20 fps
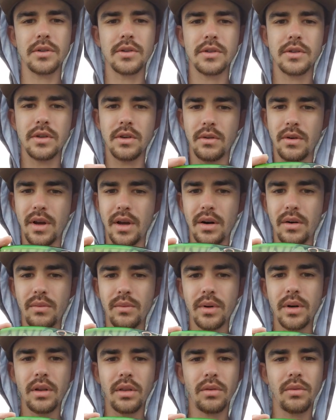so I don't
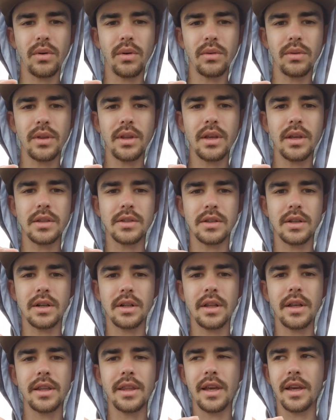want to throw this in a
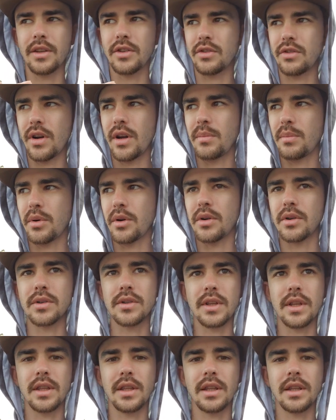lake that has
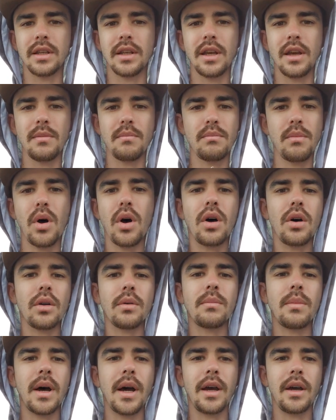stripers and then get
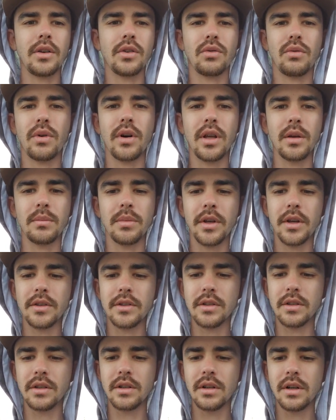mauled by a
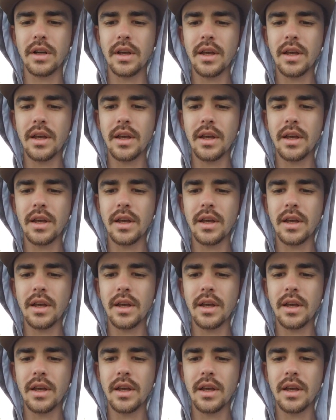20-pluser